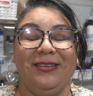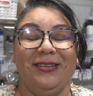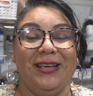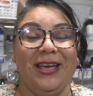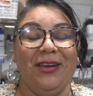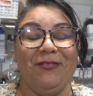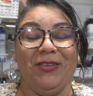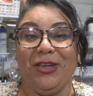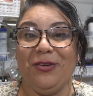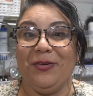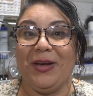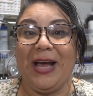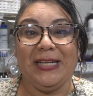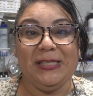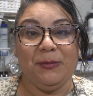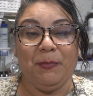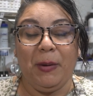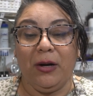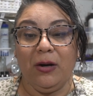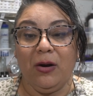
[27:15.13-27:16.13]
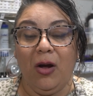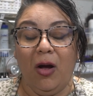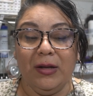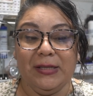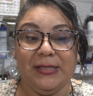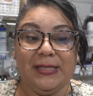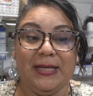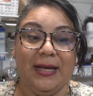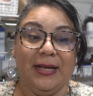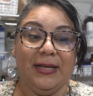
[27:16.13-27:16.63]
giving you guys better
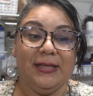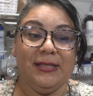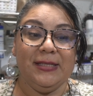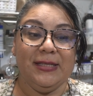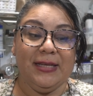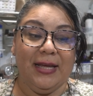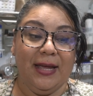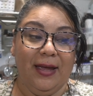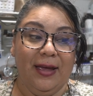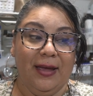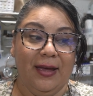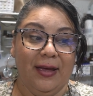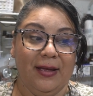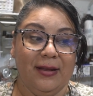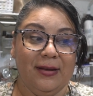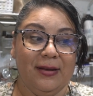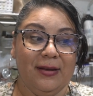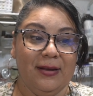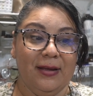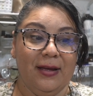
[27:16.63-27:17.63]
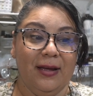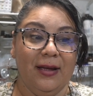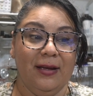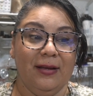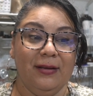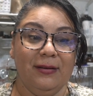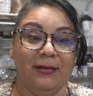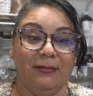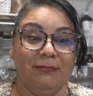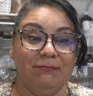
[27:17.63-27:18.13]
content and
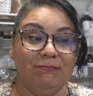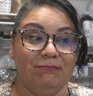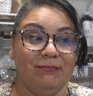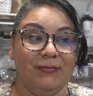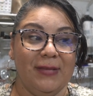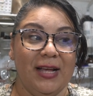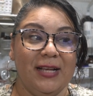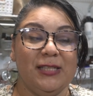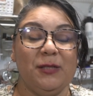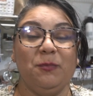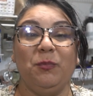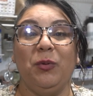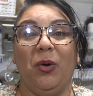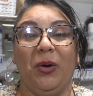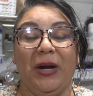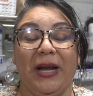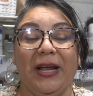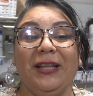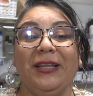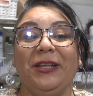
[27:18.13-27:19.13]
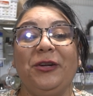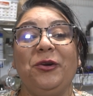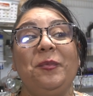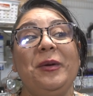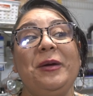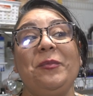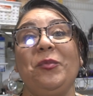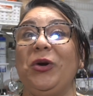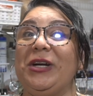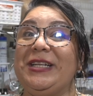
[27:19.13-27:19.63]
exploring a little
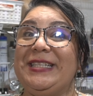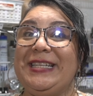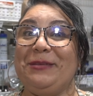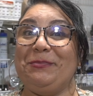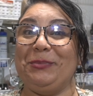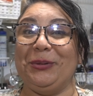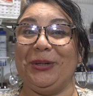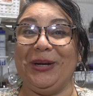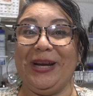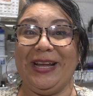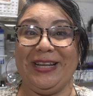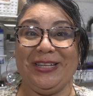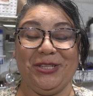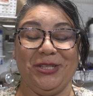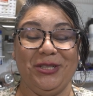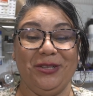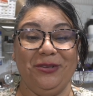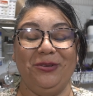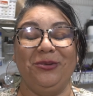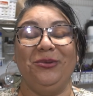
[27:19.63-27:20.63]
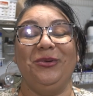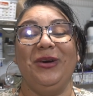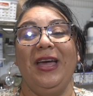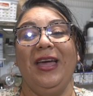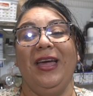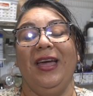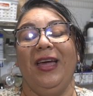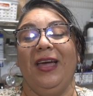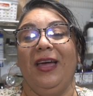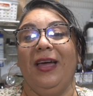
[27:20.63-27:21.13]
bit more deeper into
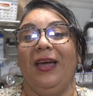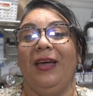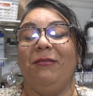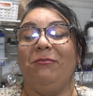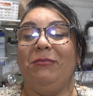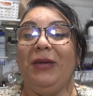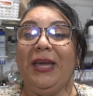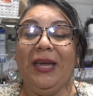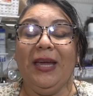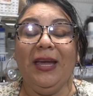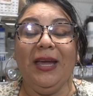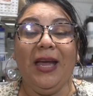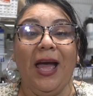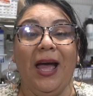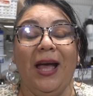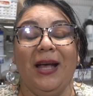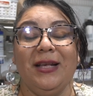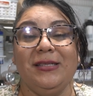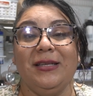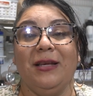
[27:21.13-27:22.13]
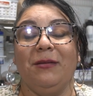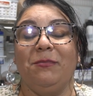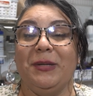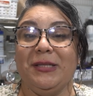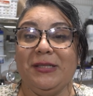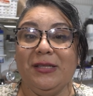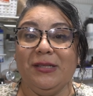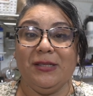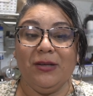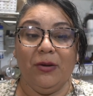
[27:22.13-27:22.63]
me as a
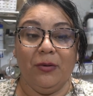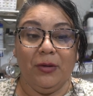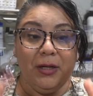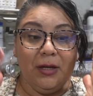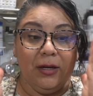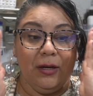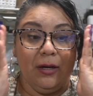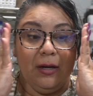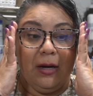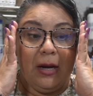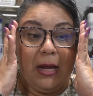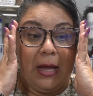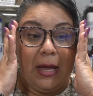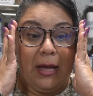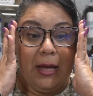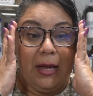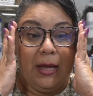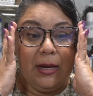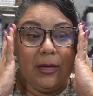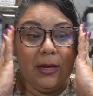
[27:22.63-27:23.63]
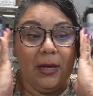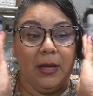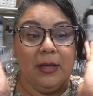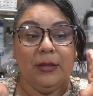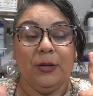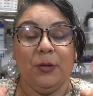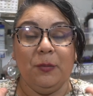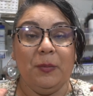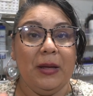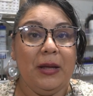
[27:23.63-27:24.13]
business owner, and a
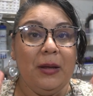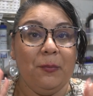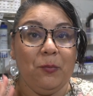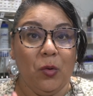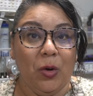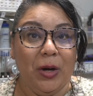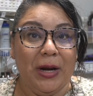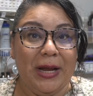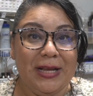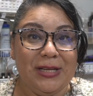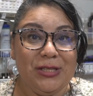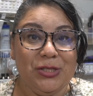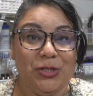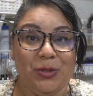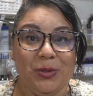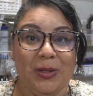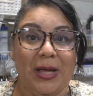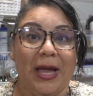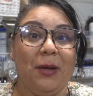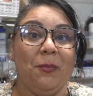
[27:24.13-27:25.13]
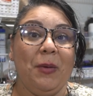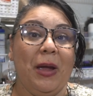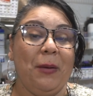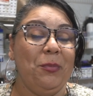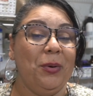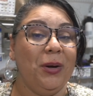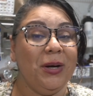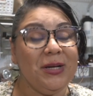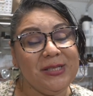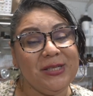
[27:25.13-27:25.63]
little bit more into like my
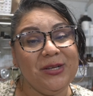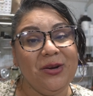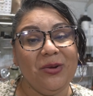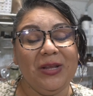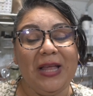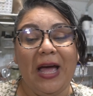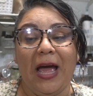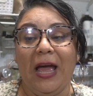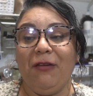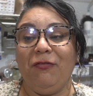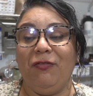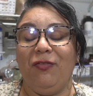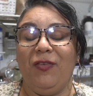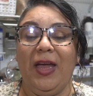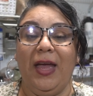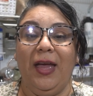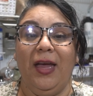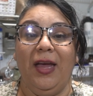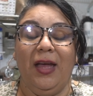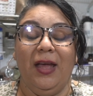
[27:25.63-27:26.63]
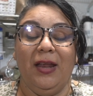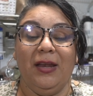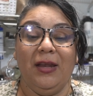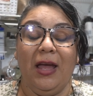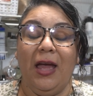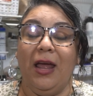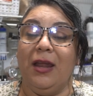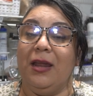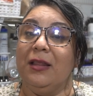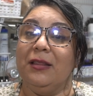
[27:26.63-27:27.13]
personal life, and
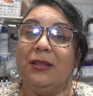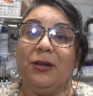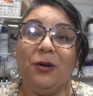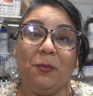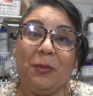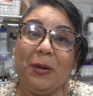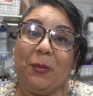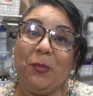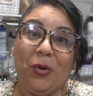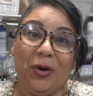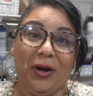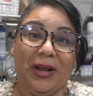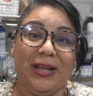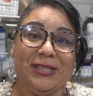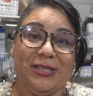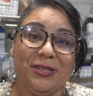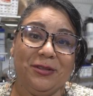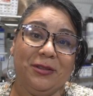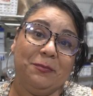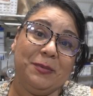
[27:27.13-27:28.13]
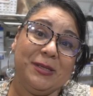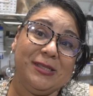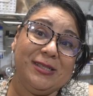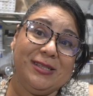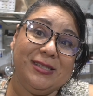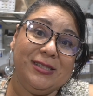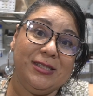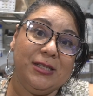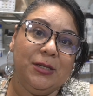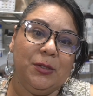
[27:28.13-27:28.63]
a little bit more into the
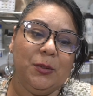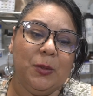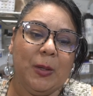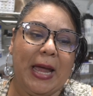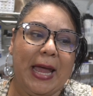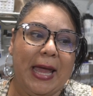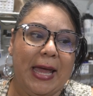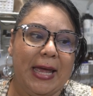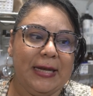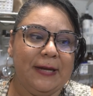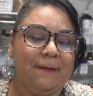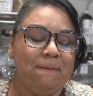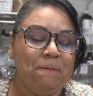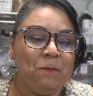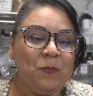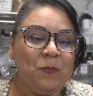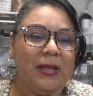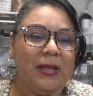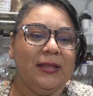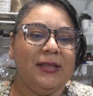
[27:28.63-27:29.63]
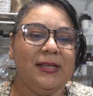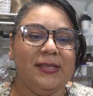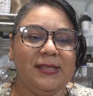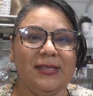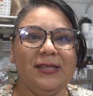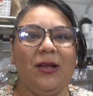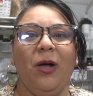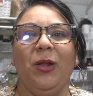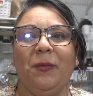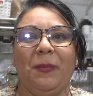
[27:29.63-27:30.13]
business too. And this
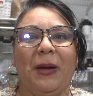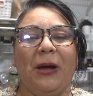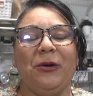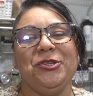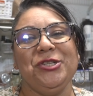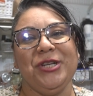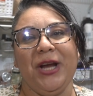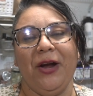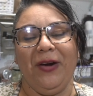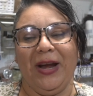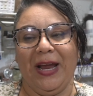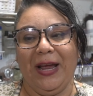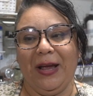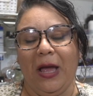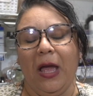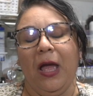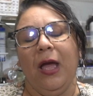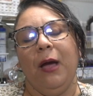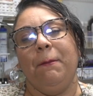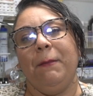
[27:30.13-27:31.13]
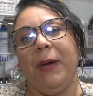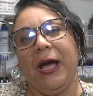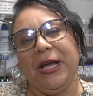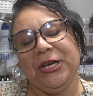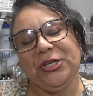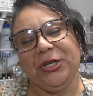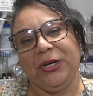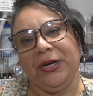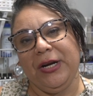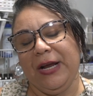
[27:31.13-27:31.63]
is all about sharing
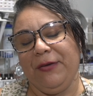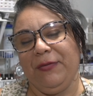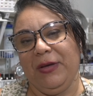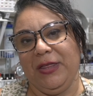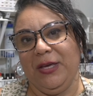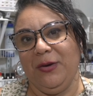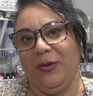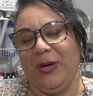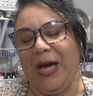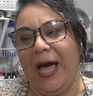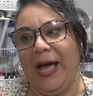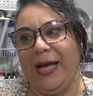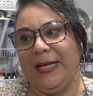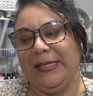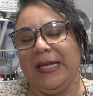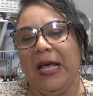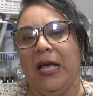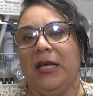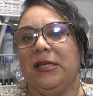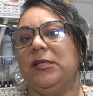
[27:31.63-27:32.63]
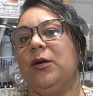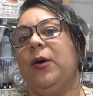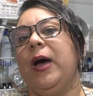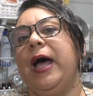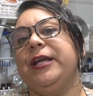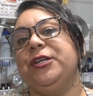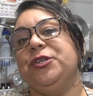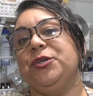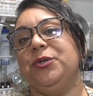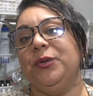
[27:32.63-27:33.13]
my journey with you guys. So
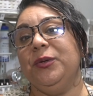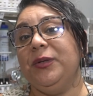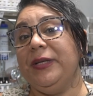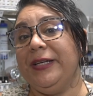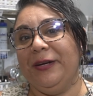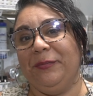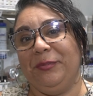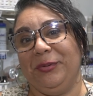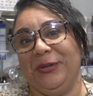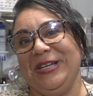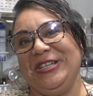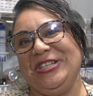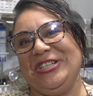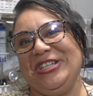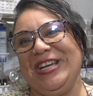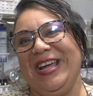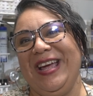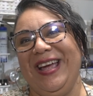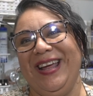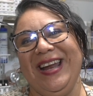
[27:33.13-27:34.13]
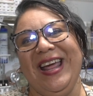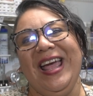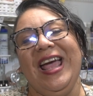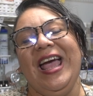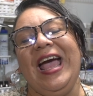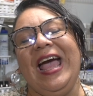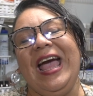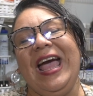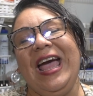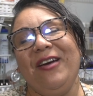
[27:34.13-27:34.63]
I truly appreciate
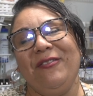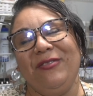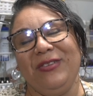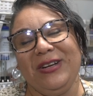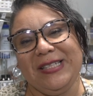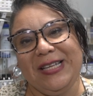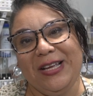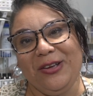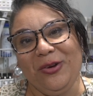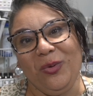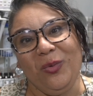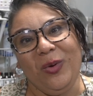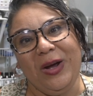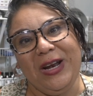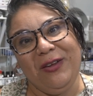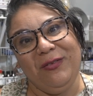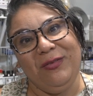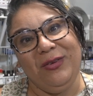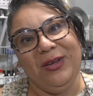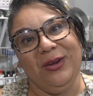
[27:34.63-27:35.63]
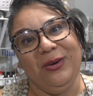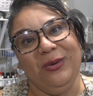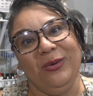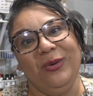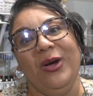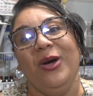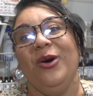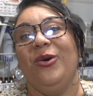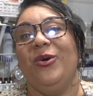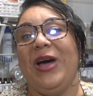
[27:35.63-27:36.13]
every single one of you
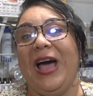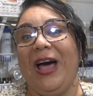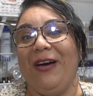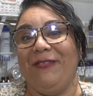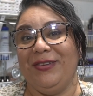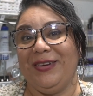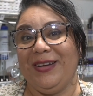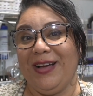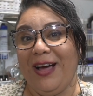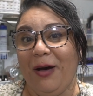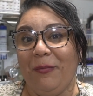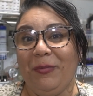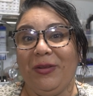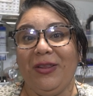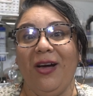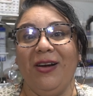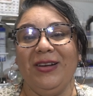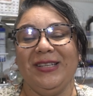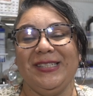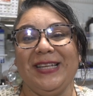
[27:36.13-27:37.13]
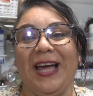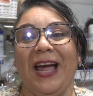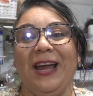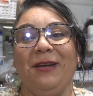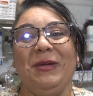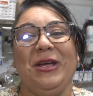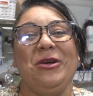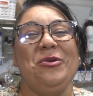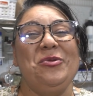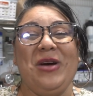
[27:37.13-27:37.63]
who have come
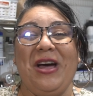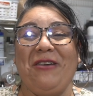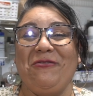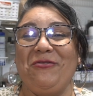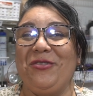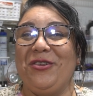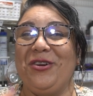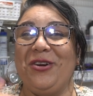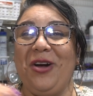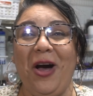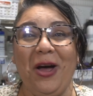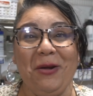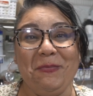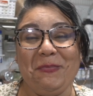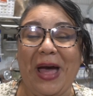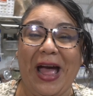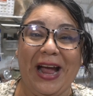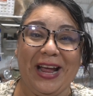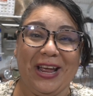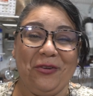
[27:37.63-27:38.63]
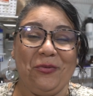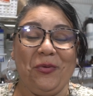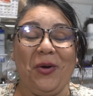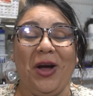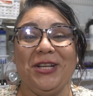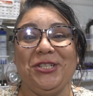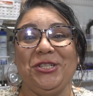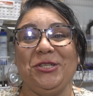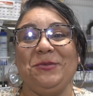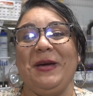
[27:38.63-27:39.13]
alongside me, who have gone back and
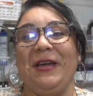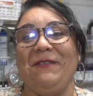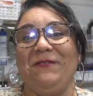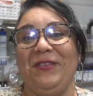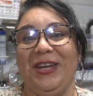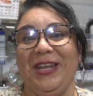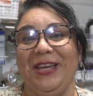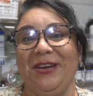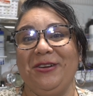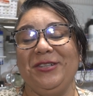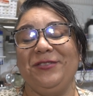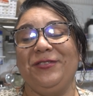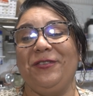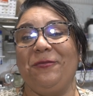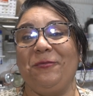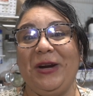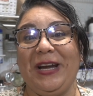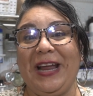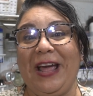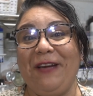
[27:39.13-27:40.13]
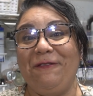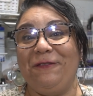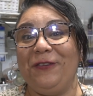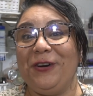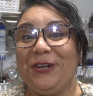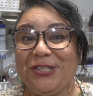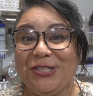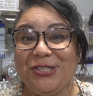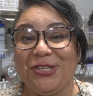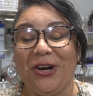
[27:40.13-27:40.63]
watched my videos from when I
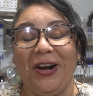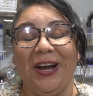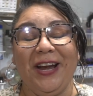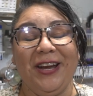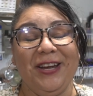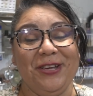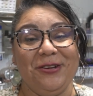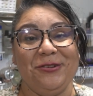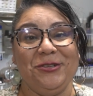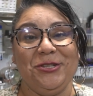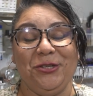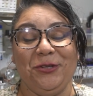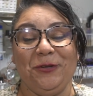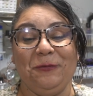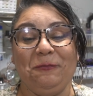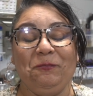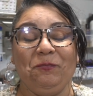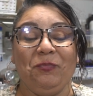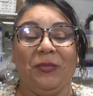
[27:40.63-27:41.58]
first started YouTube.